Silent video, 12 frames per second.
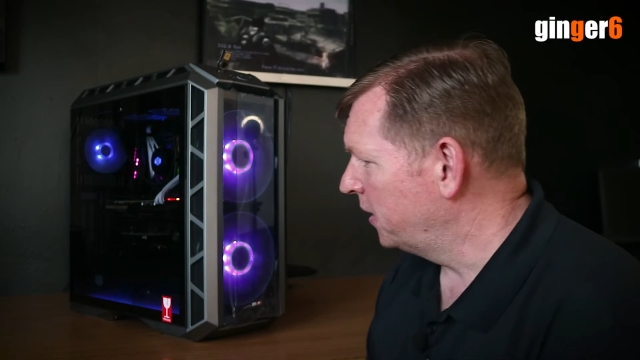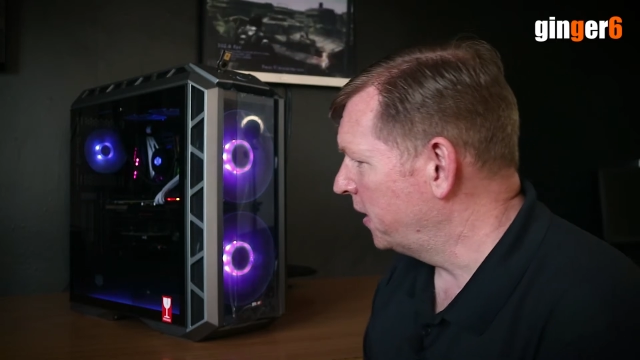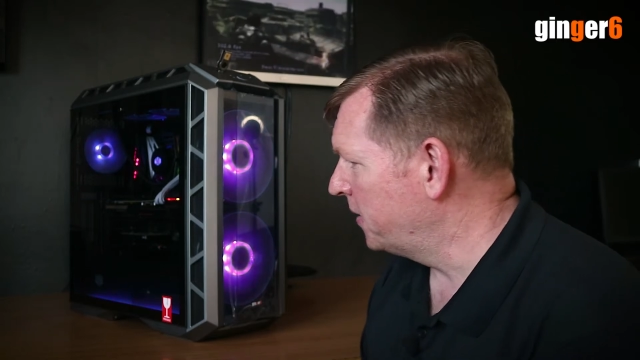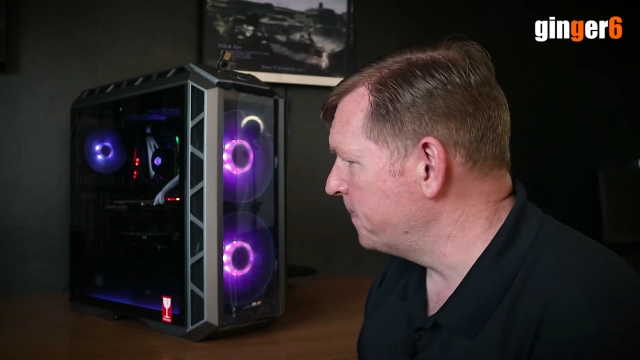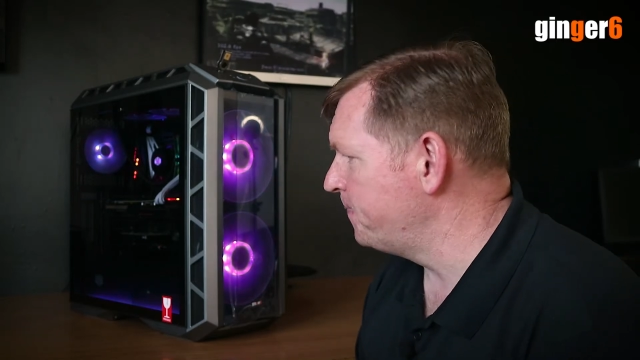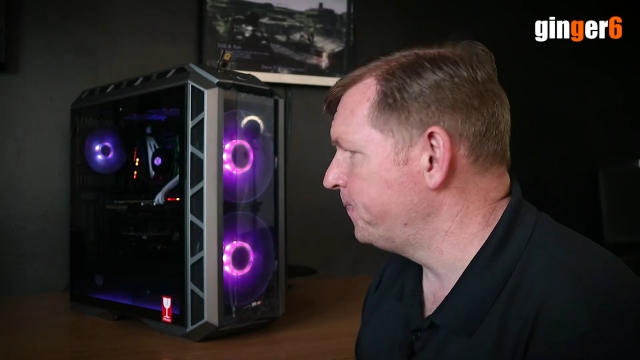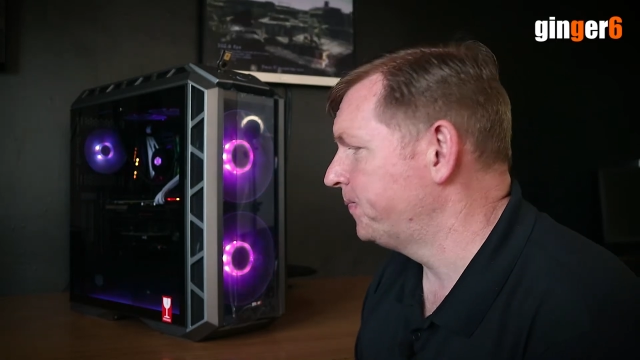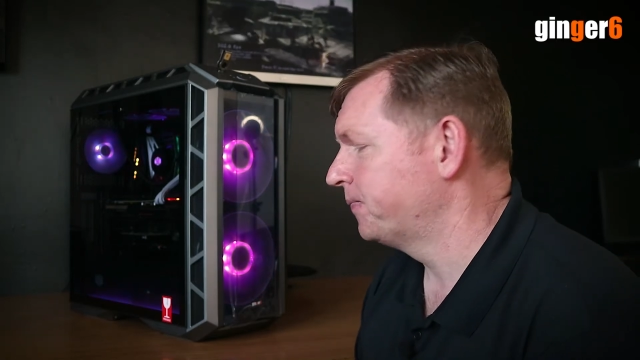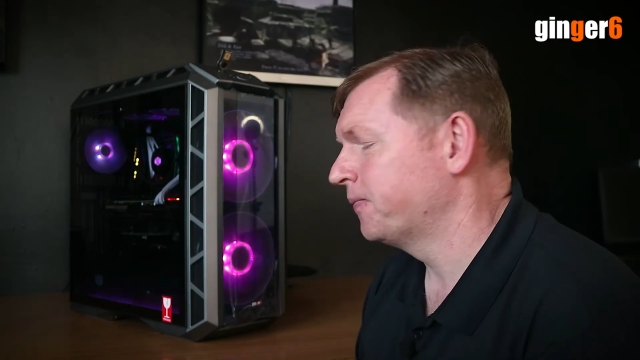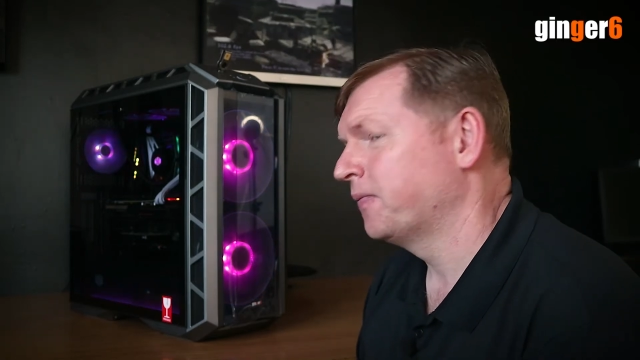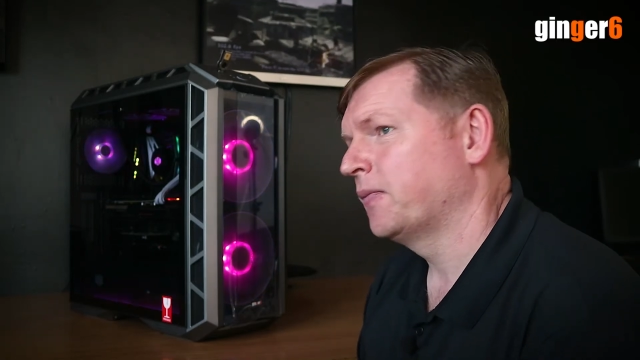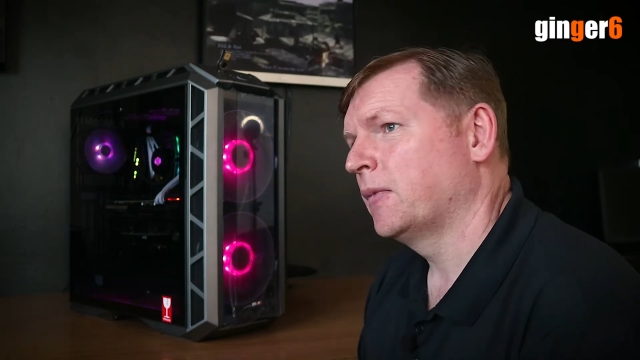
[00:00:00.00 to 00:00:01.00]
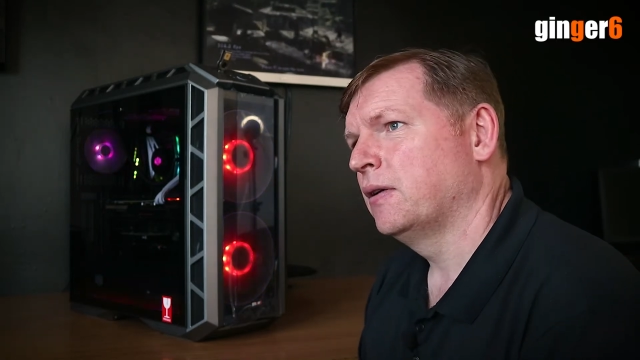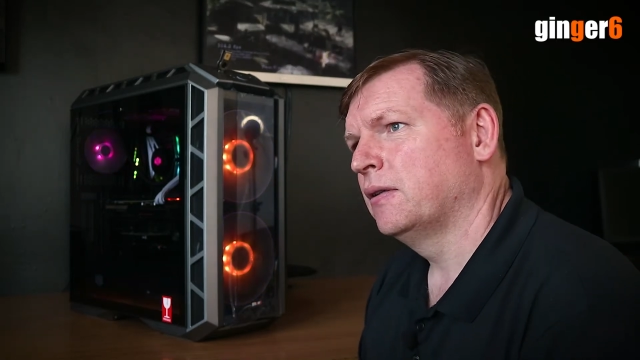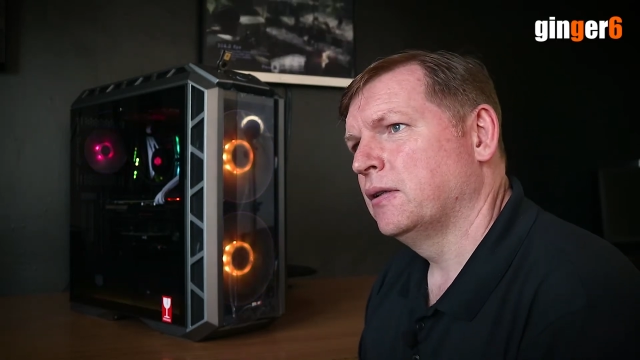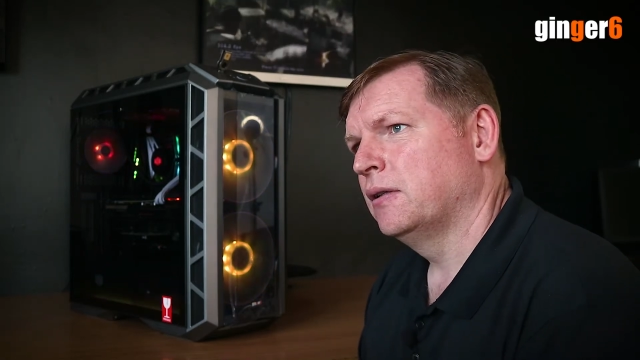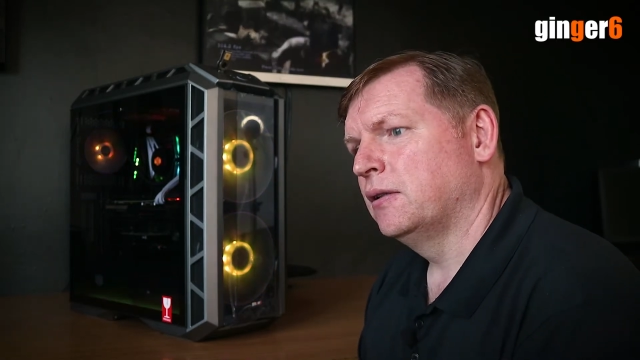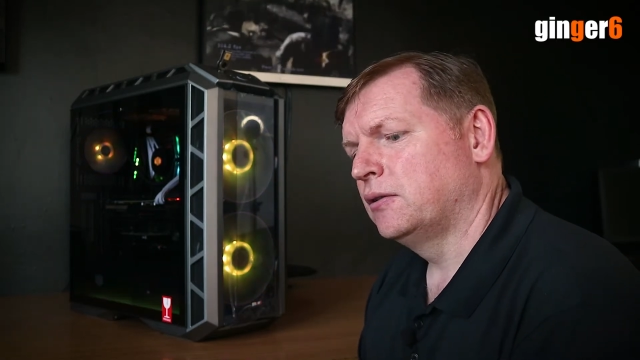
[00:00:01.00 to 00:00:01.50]
Um,
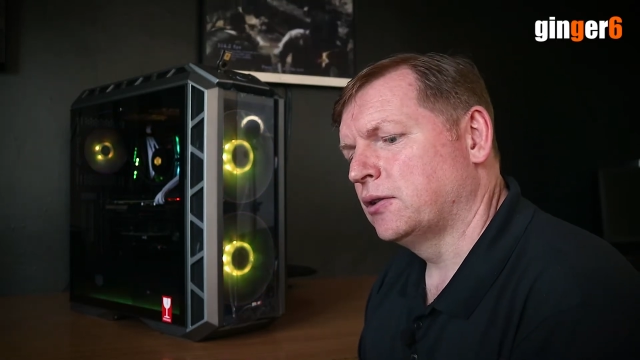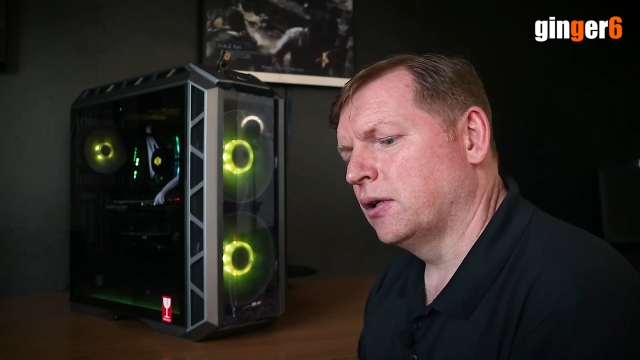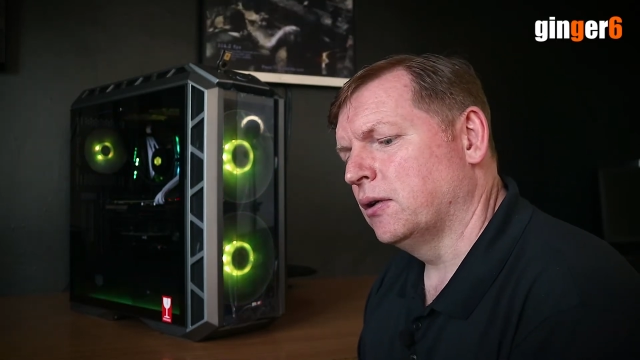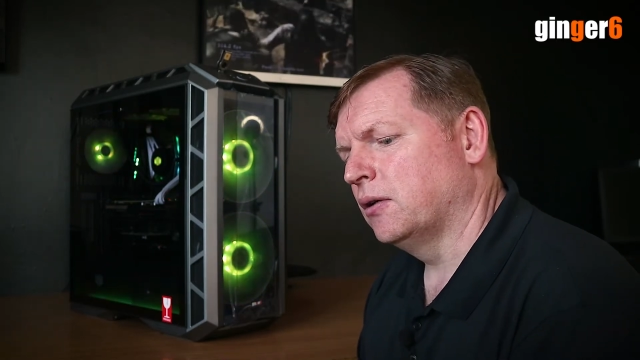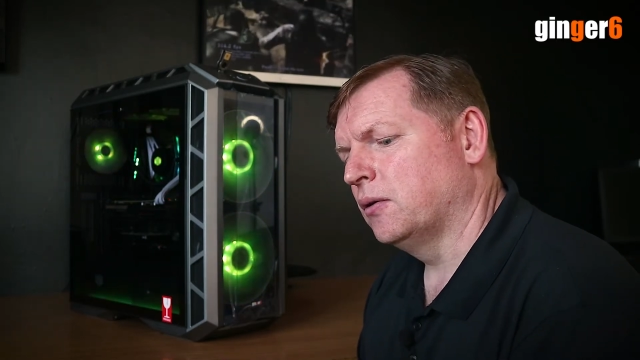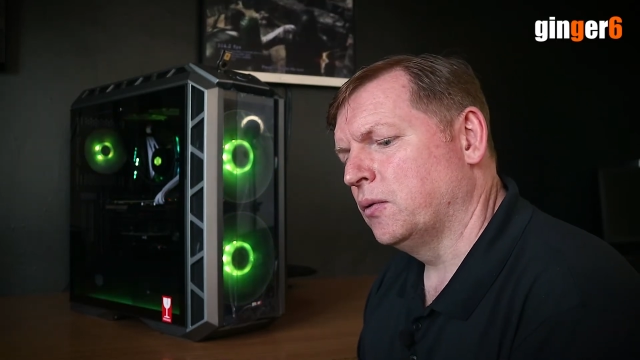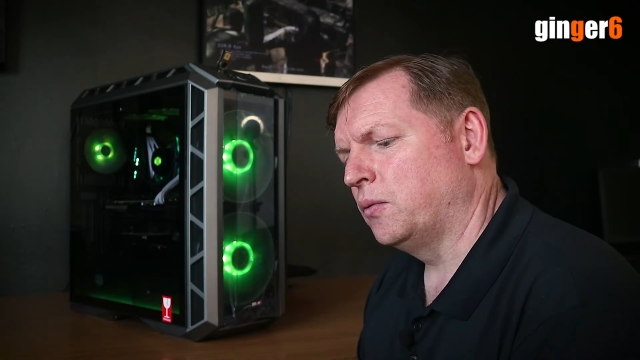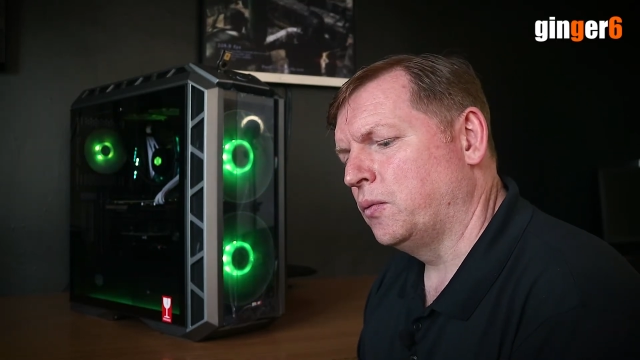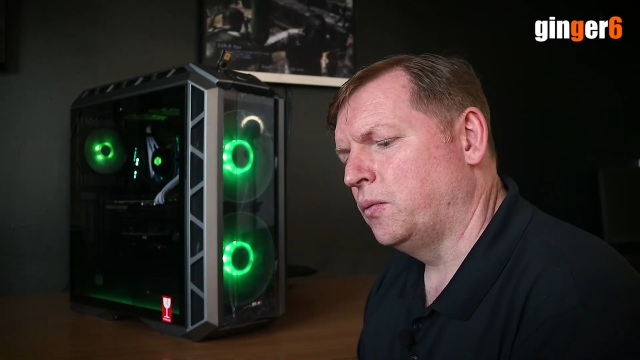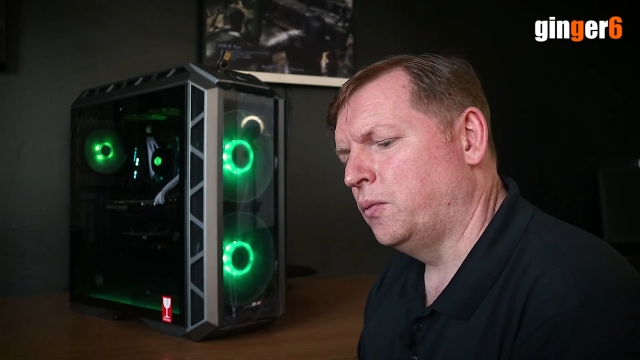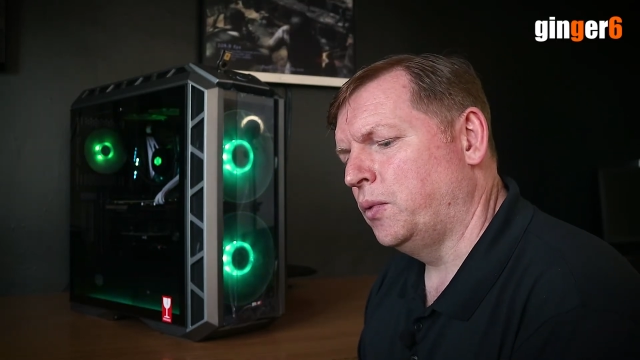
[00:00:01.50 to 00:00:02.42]
so